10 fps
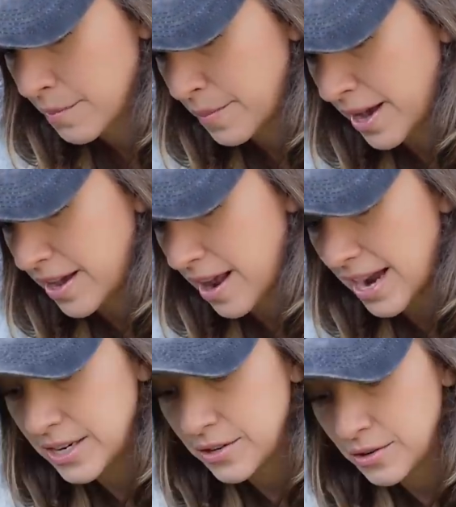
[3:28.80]
But I
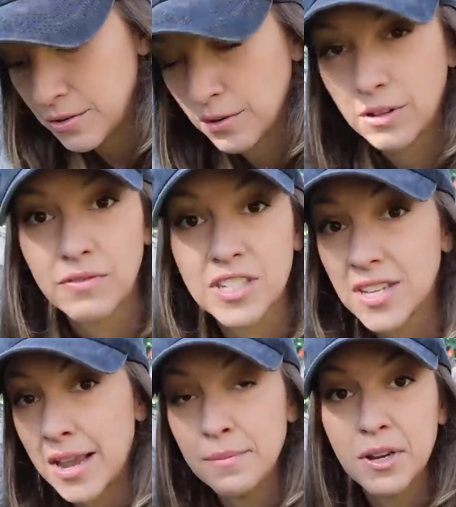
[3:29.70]
do the
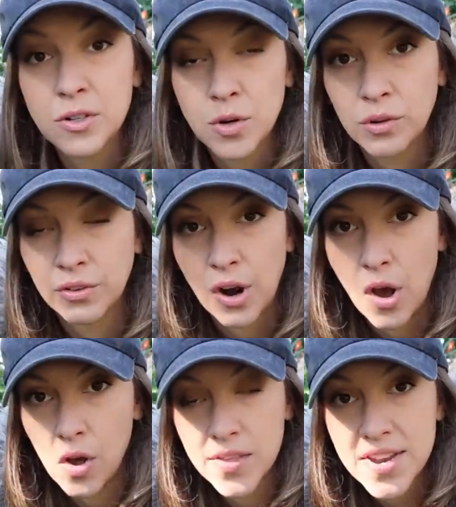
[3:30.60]
same control for
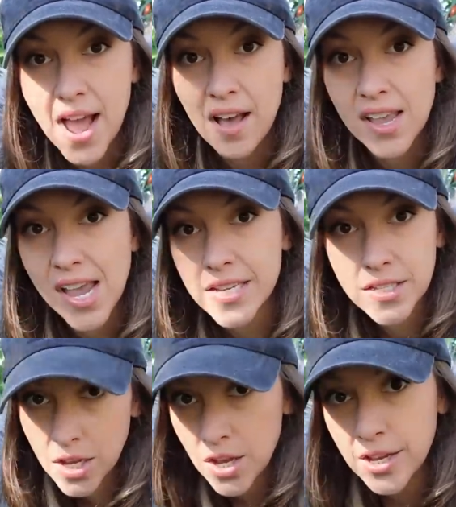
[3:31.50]
all the
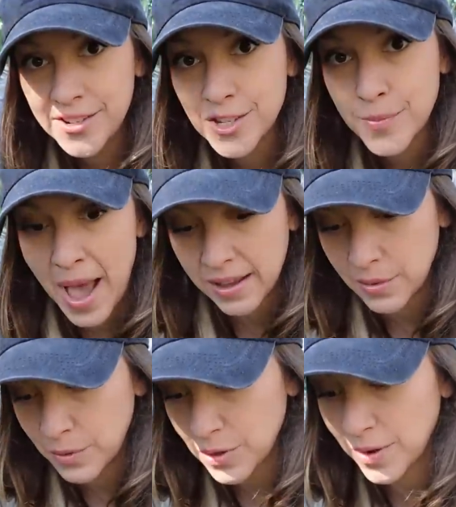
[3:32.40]
dahlias, just bag
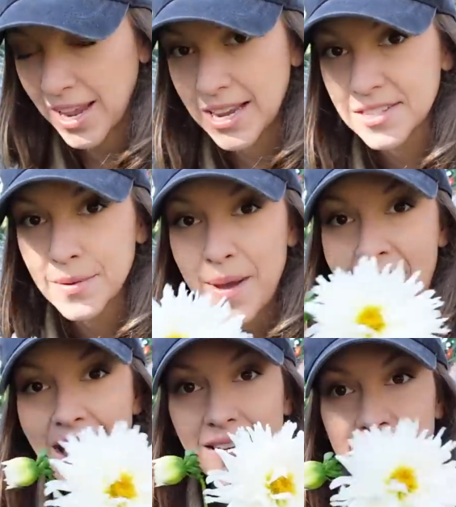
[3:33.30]
them with organza
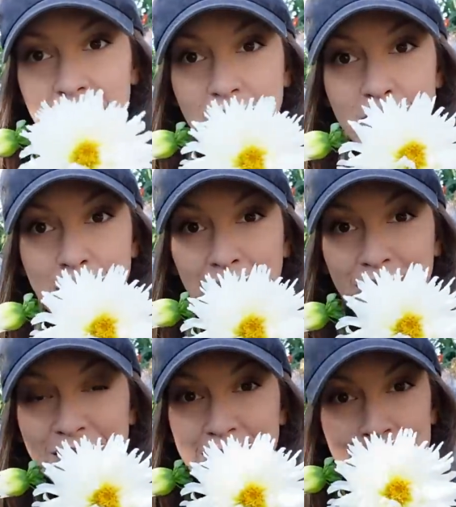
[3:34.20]
bags. But
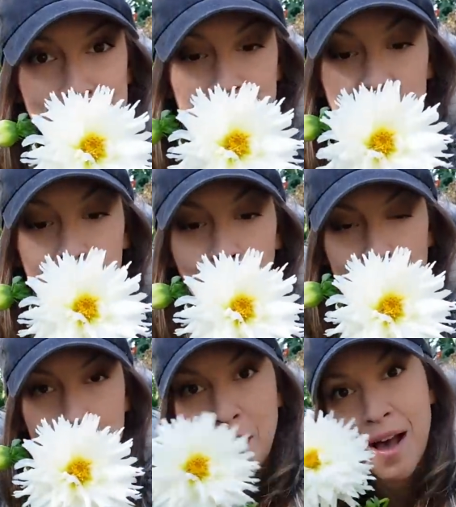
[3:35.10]
for this one, just
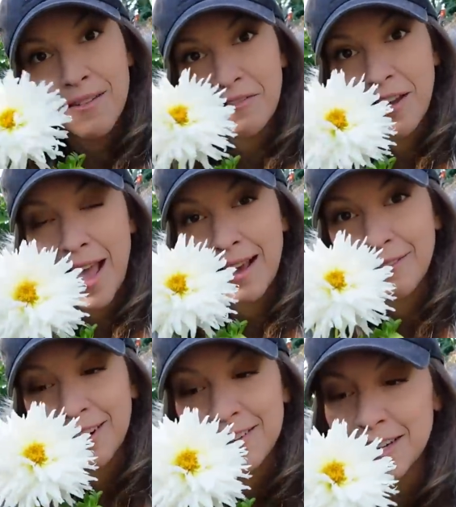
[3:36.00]
swiped them off and
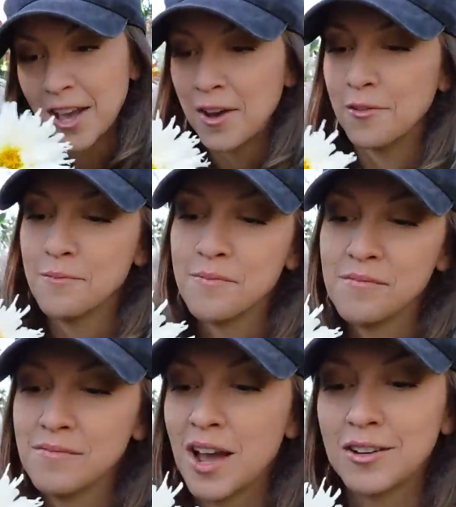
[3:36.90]
we're good to go.
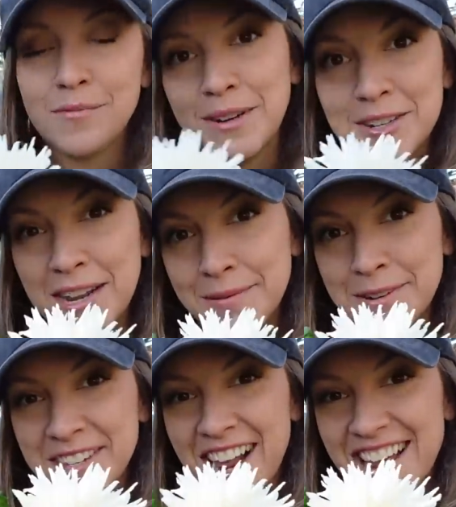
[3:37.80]
Not too much damage
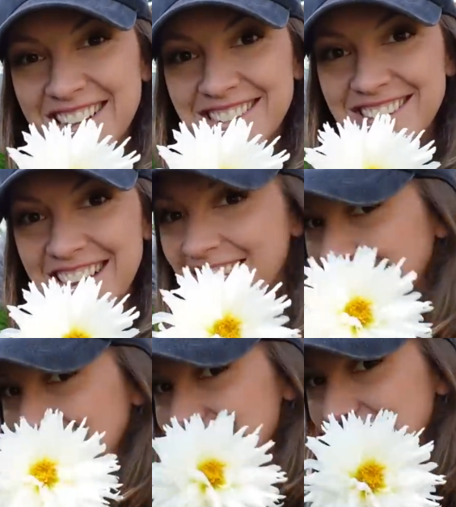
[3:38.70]
that I can see. We
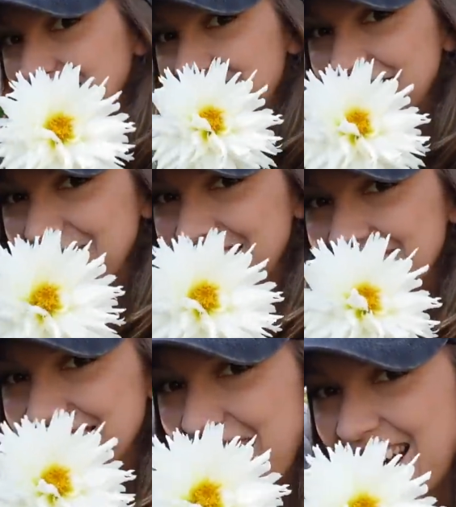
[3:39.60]
can still enjoy it
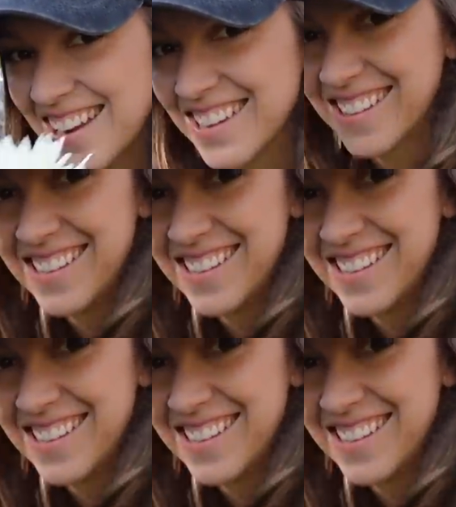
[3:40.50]
inside.